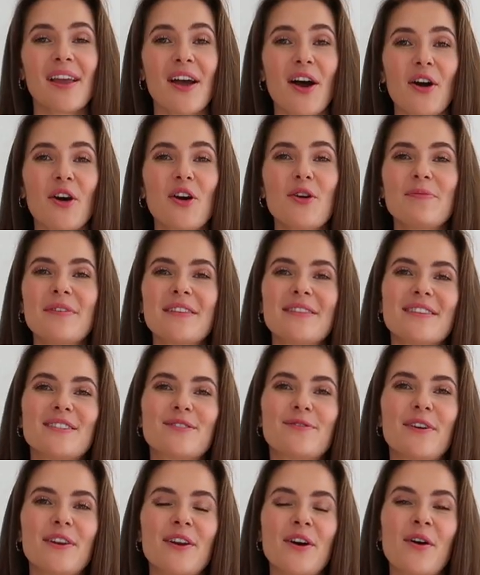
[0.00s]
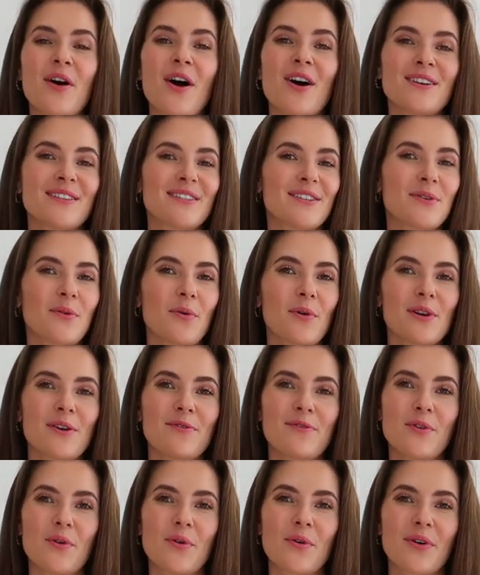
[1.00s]
I hope that this video answered all
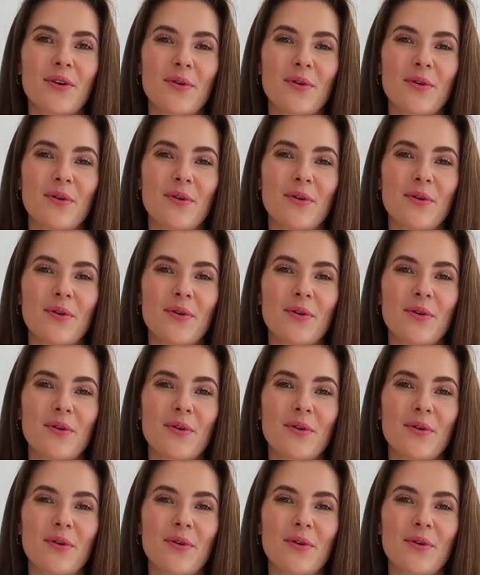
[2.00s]
of your